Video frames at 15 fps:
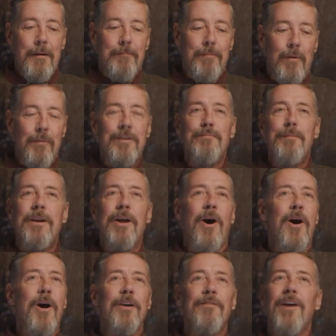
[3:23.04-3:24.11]
But we spend
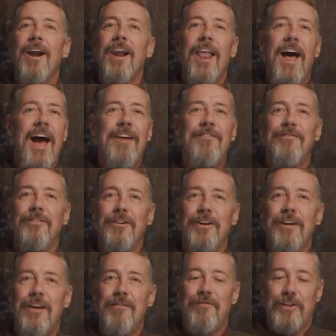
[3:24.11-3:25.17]
all of our life
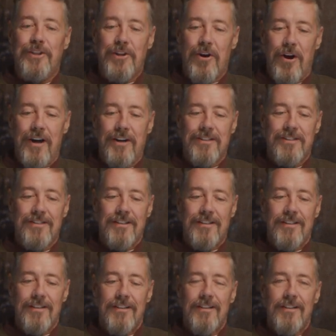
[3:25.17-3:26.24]
looking for sharks.
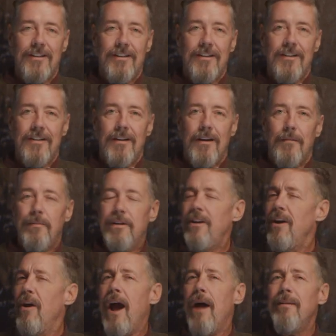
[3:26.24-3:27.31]
But
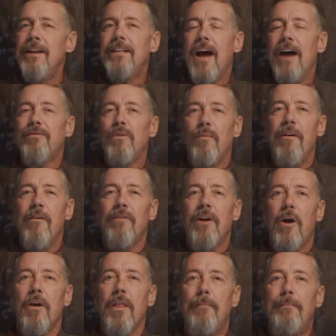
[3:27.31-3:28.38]
you know, how many times have we ever
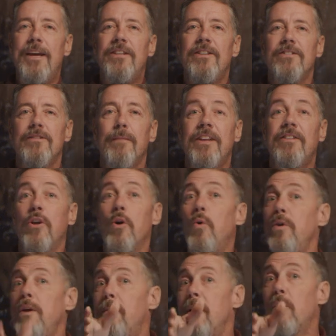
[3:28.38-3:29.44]
gone to the beach and somebody said,
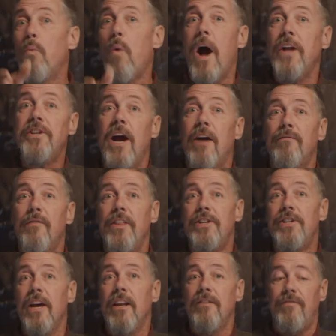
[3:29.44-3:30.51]
Oh, you better watch out for the
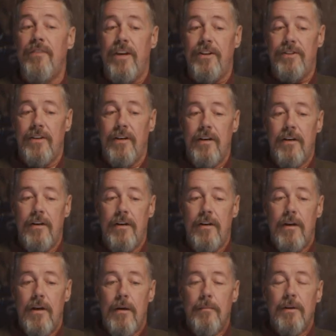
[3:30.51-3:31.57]
jellyfish?
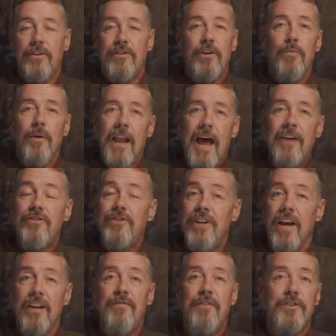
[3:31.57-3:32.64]
Because do you realize
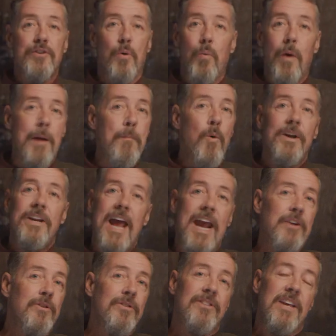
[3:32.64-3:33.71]
jellyfish are way more
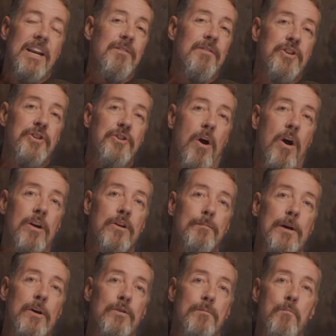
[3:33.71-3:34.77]
dangerous than even sharks?
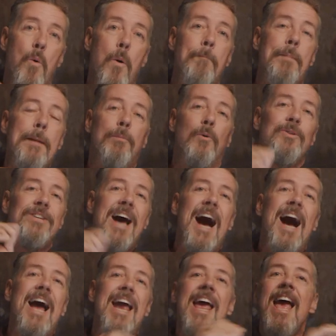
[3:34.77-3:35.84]
Because more people
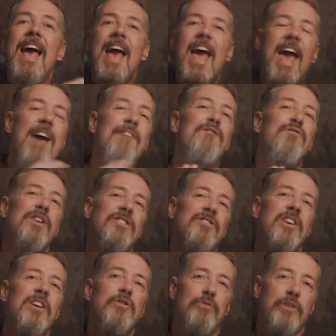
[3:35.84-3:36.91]
die every
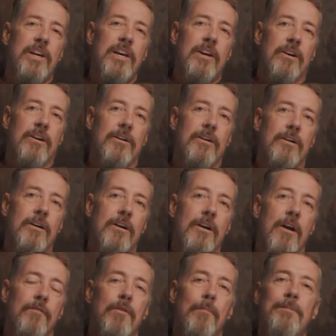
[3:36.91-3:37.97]
single year
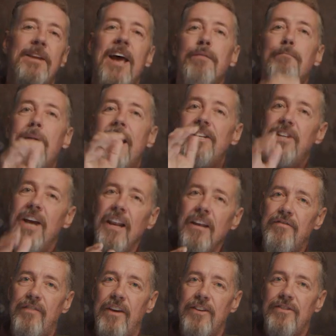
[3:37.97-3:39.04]
from death by
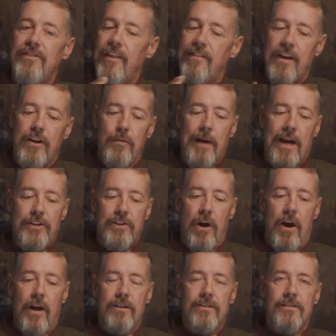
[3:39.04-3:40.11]
jellyfish than they do by
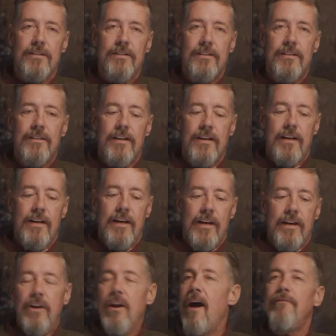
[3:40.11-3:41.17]
sharks.
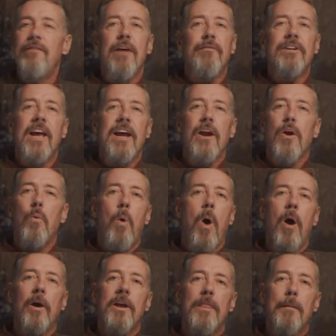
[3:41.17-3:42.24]
You know, I've never taken a
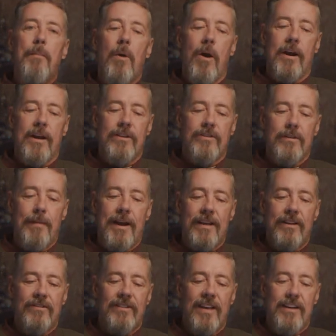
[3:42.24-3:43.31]
walk in the park and
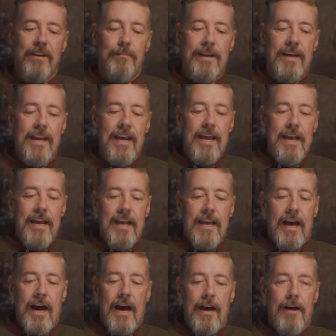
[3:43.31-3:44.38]
somebody has said to me,
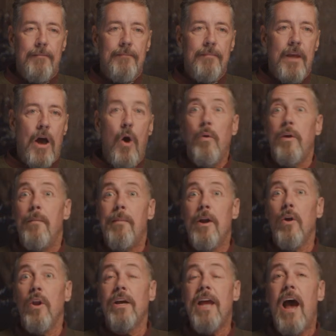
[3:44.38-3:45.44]
um, oh, you
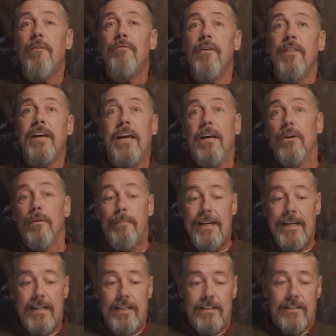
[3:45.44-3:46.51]
better look out for the killer
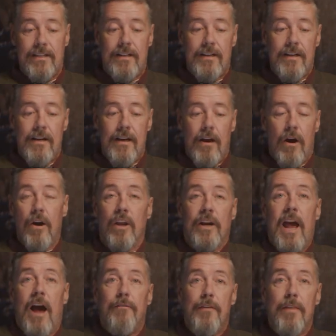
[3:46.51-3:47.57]
bees or
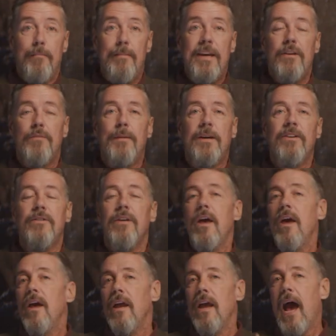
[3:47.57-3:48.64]
look out for the bees because
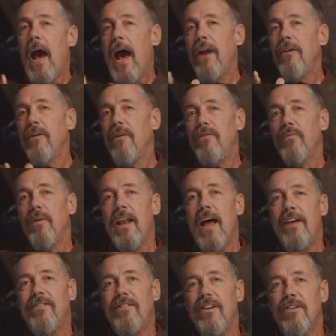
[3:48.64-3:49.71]
I don't know if you
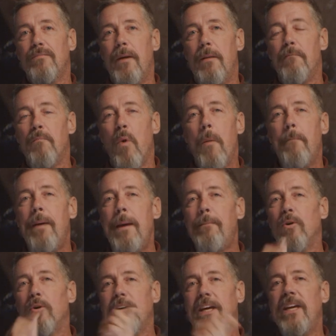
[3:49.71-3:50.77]
realize this, but more
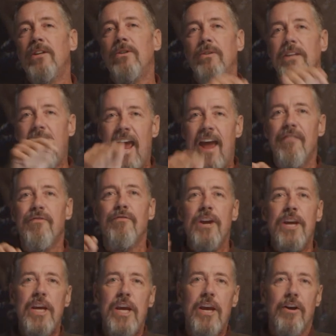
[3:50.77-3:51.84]
people are killed
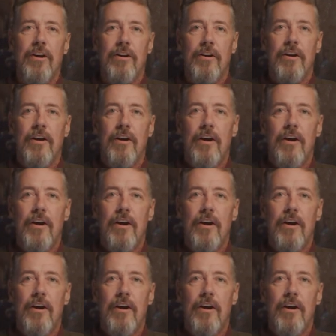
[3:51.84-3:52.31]
every year